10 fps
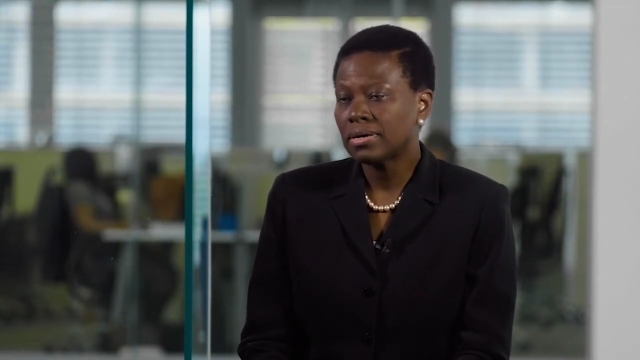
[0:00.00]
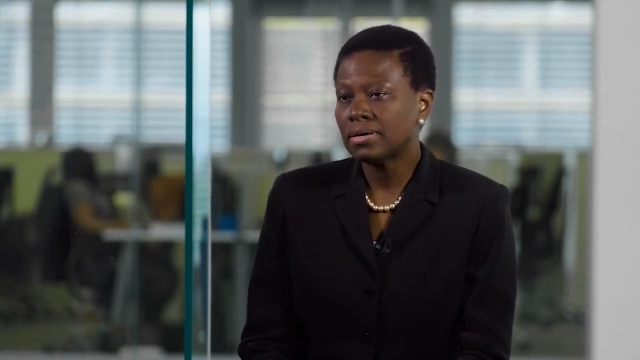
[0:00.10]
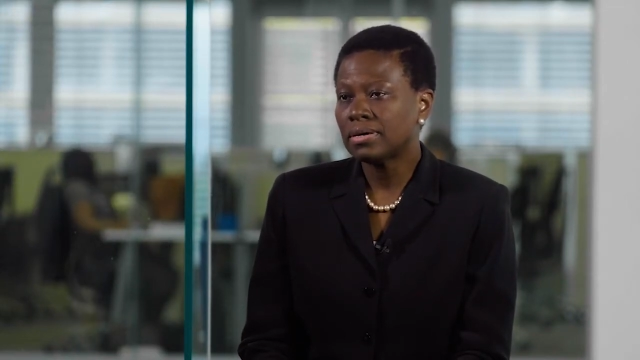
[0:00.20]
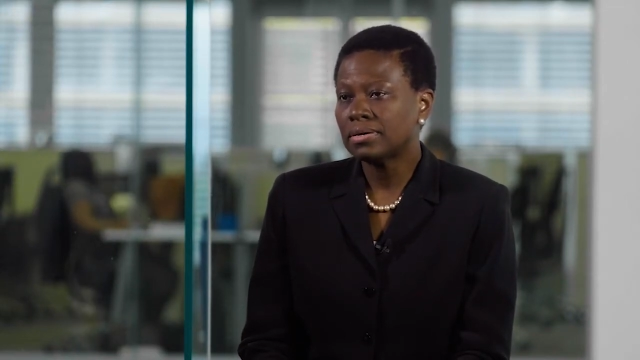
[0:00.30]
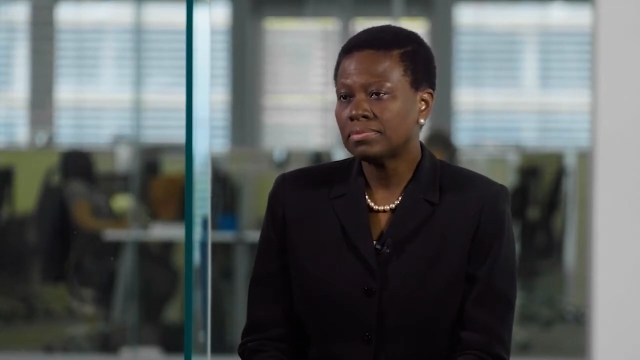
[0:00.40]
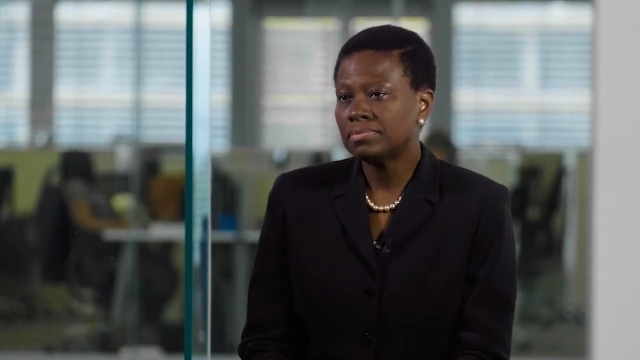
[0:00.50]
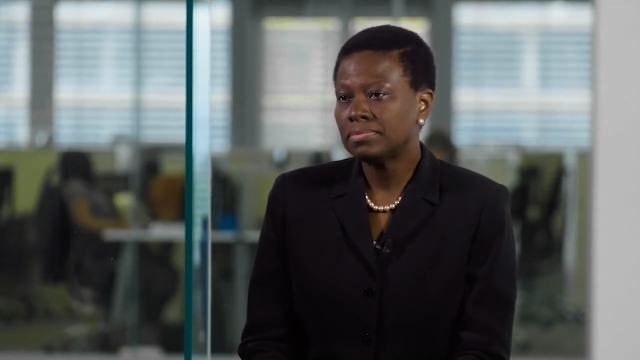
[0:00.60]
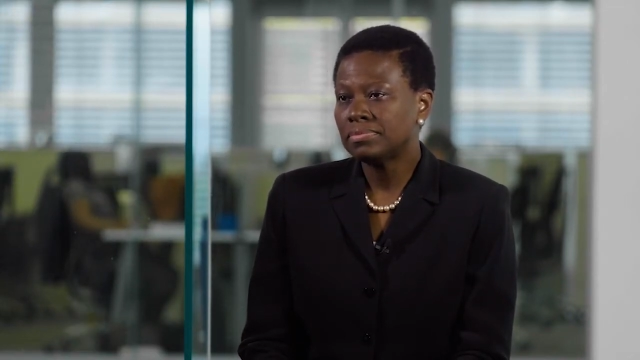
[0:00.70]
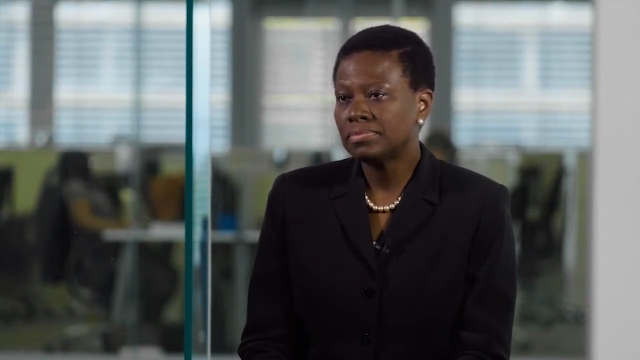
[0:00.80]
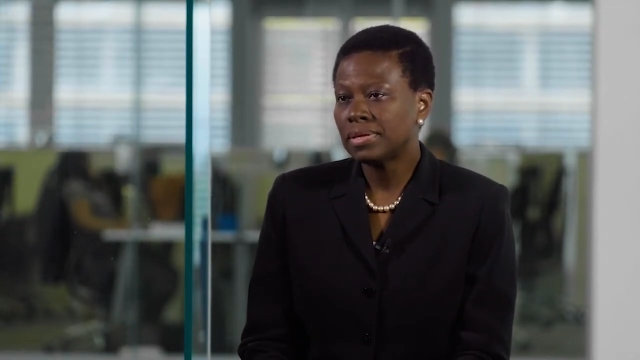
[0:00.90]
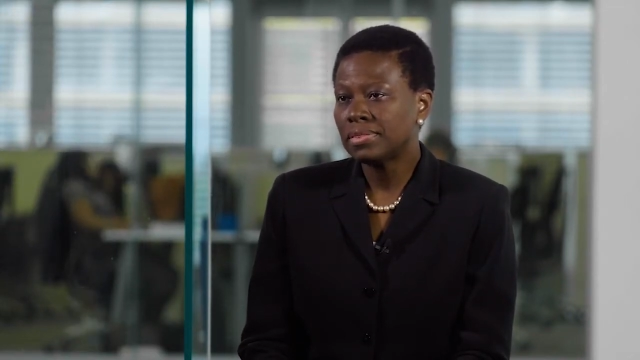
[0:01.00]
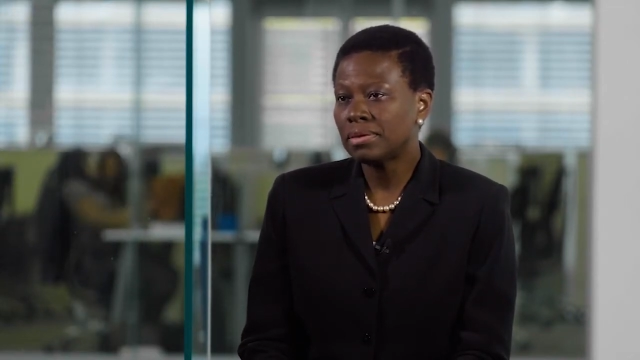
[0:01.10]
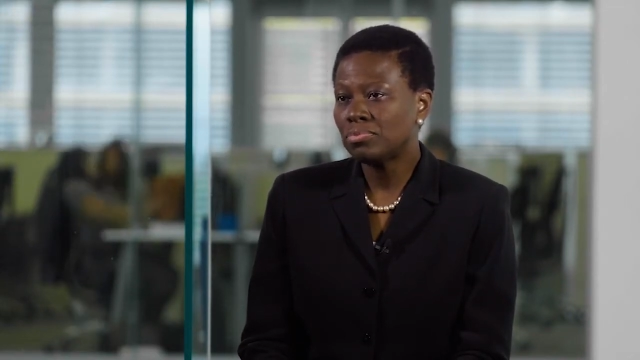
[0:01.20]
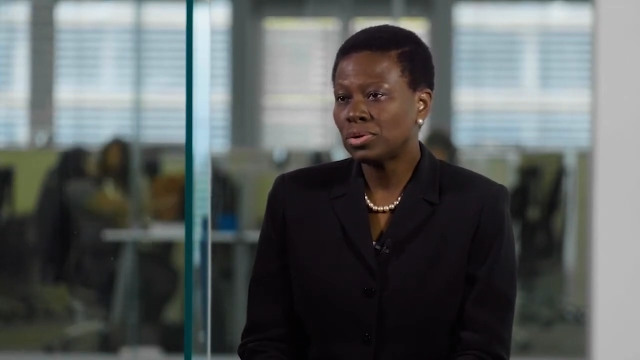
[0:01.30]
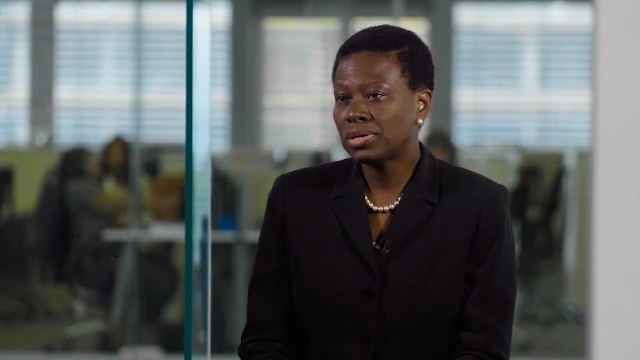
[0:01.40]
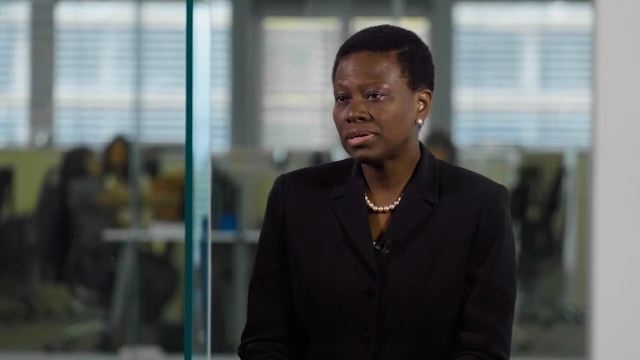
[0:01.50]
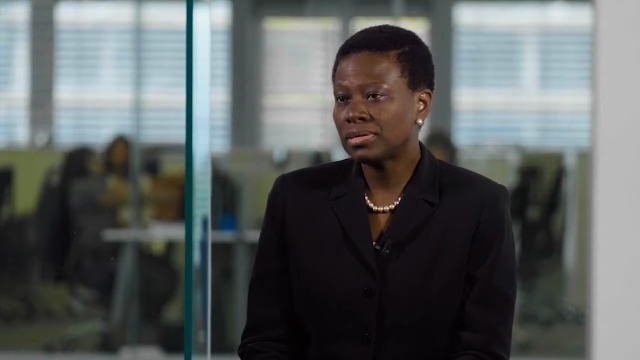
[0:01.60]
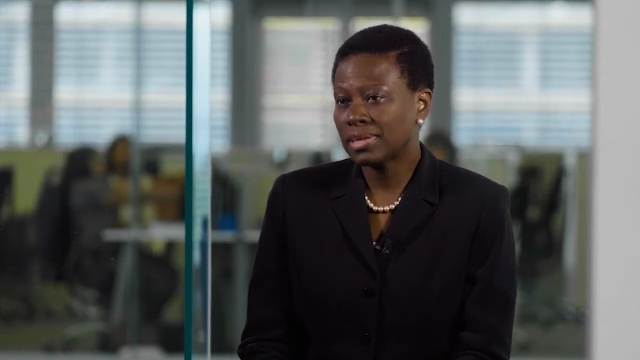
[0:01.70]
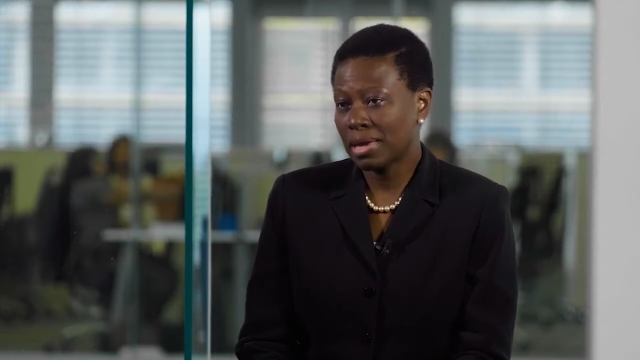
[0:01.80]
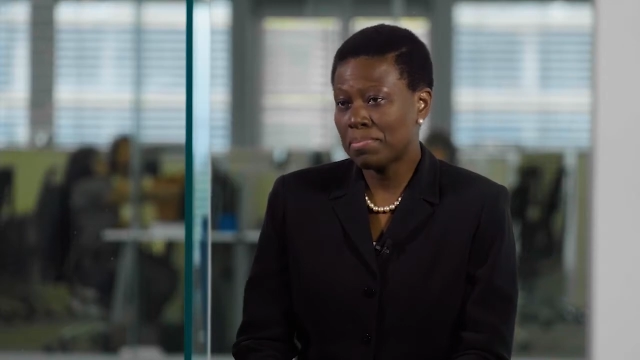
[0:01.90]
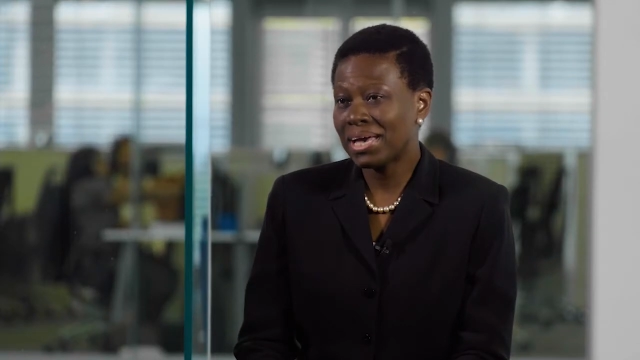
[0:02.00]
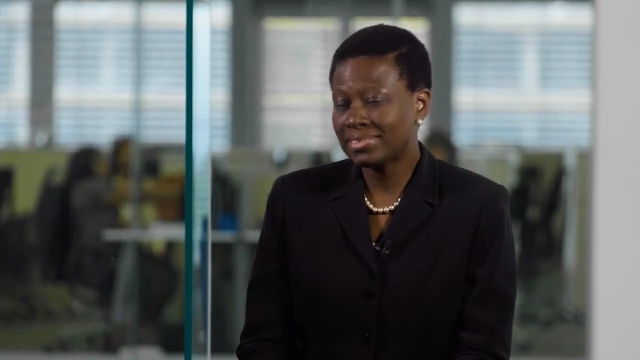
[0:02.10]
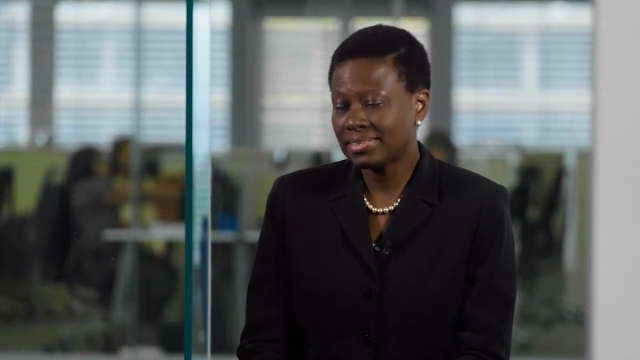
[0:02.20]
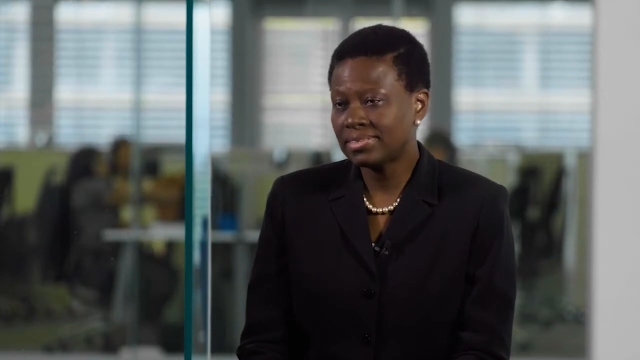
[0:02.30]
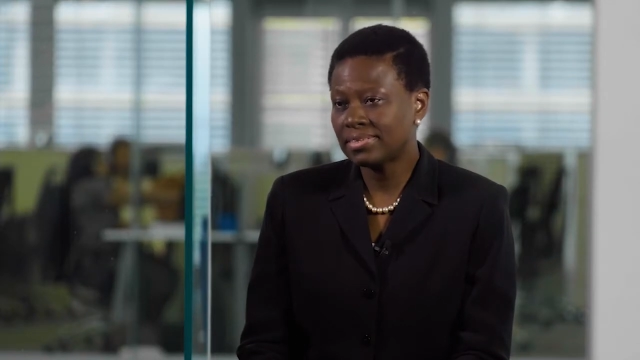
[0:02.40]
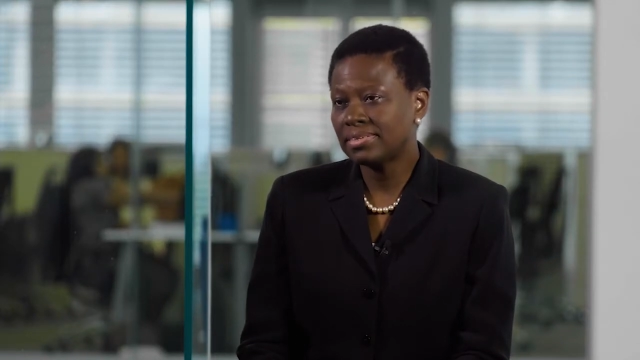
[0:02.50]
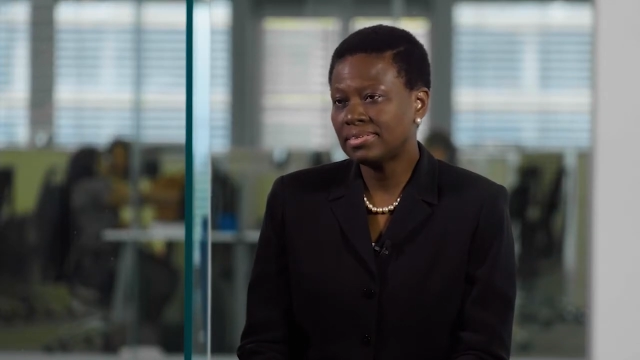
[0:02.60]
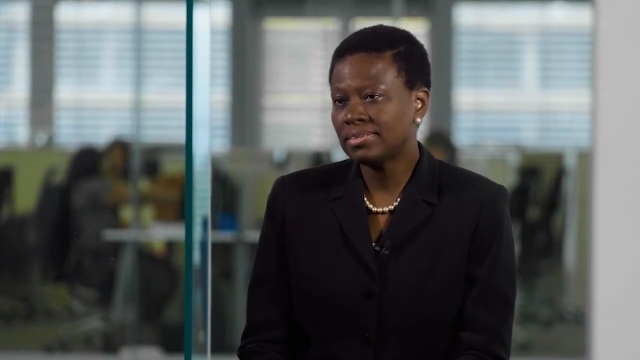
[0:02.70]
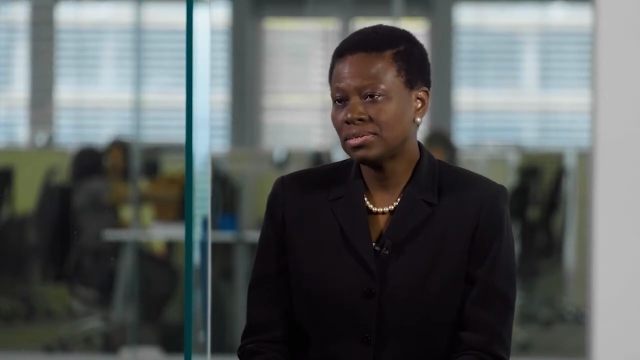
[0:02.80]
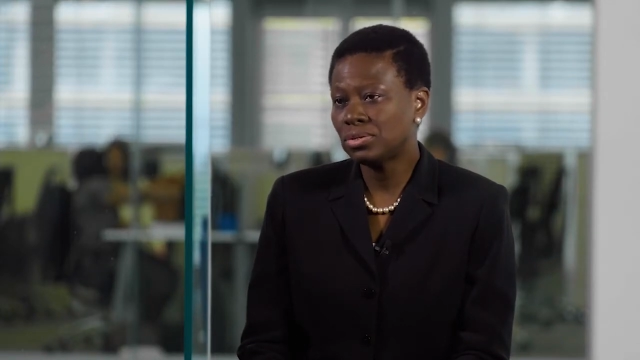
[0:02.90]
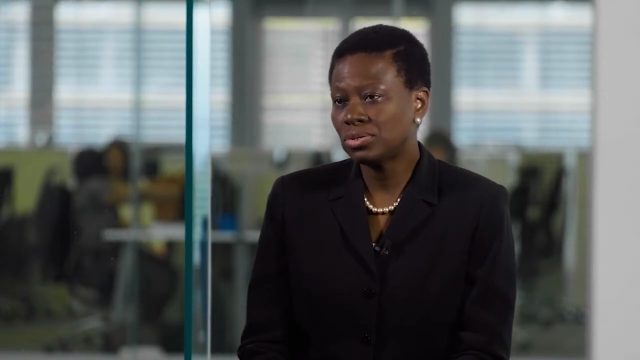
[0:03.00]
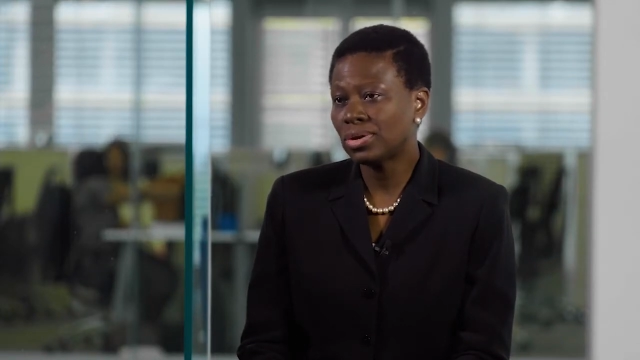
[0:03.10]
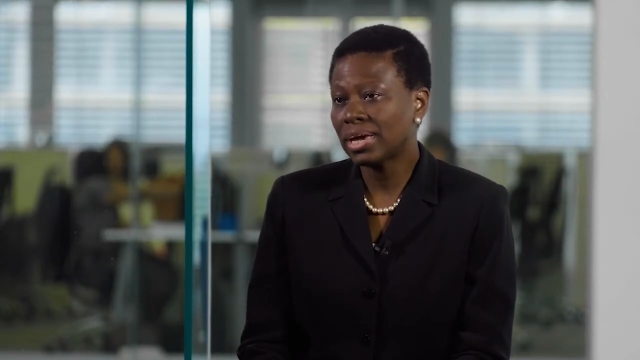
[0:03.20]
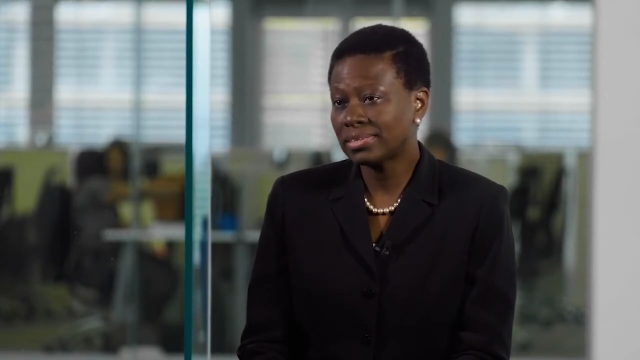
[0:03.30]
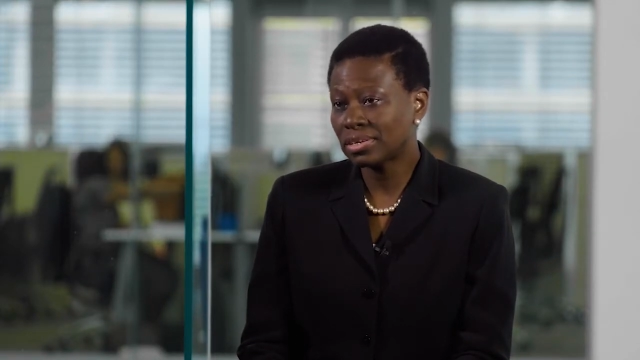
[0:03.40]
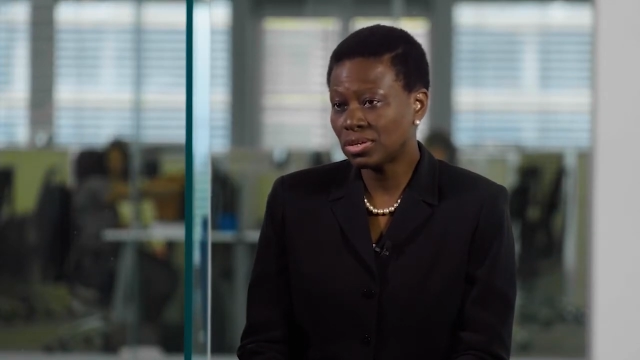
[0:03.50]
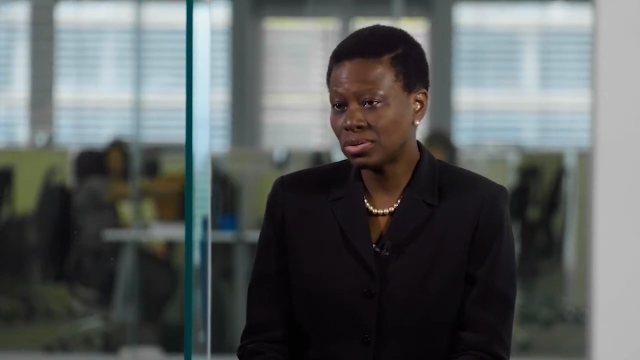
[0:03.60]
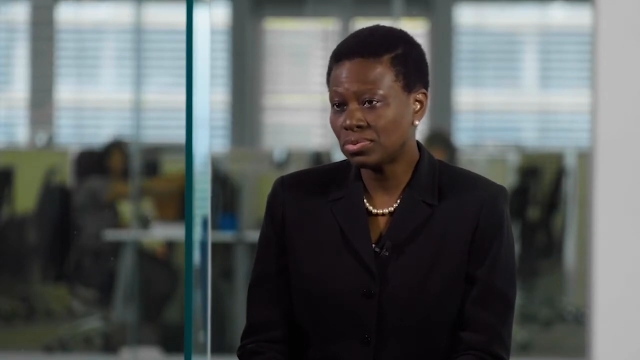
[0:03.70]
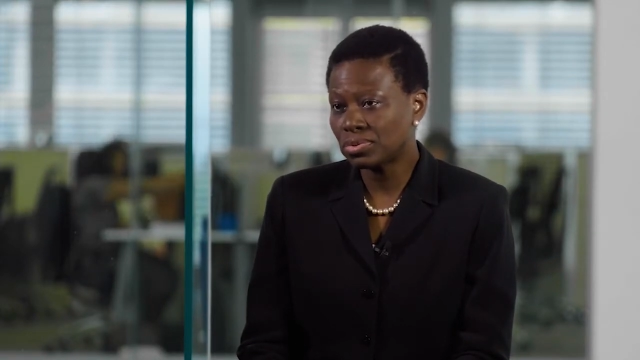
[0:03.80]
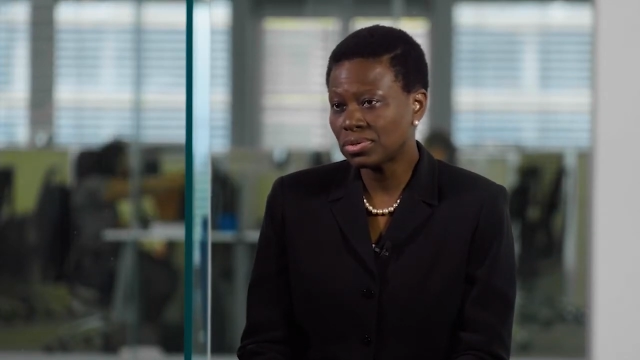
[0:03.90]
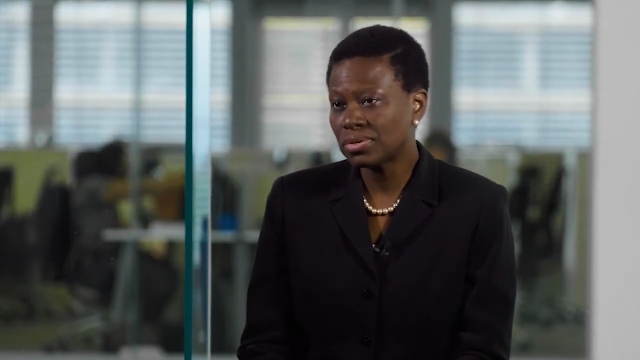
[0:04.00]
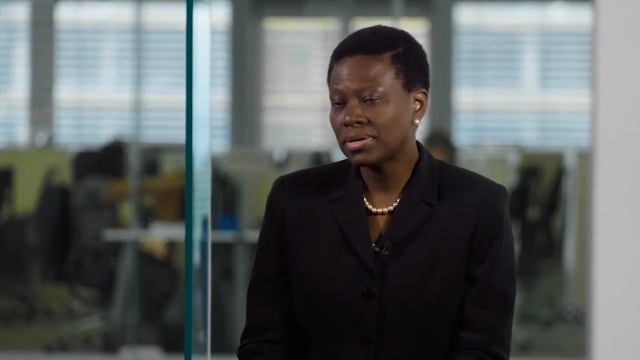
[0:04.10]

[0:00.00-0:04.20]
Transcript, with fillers: Um, they bring the capacity, you know, to execute.